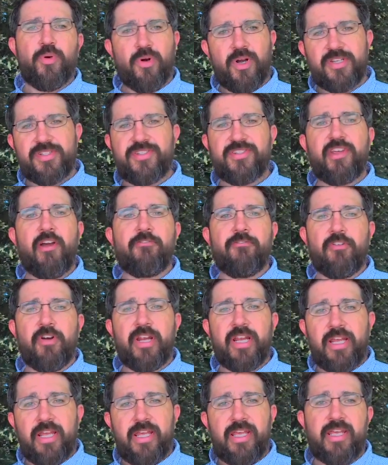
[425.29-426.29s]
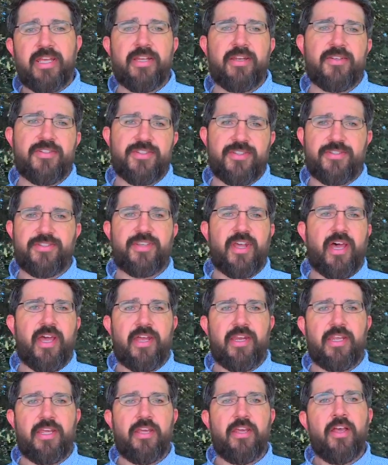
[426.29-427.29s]
who are suffering in
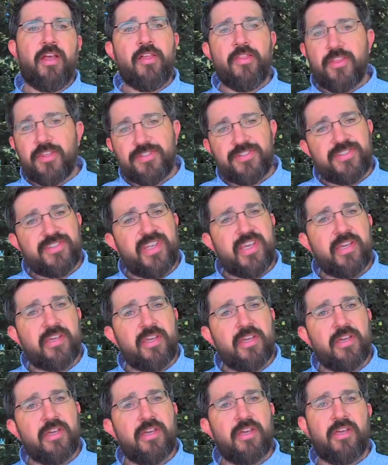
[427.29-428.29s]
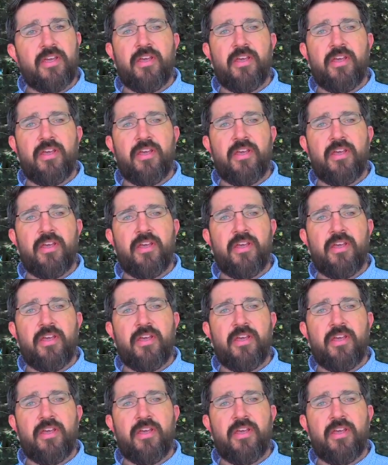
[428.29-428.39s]
society, the sick,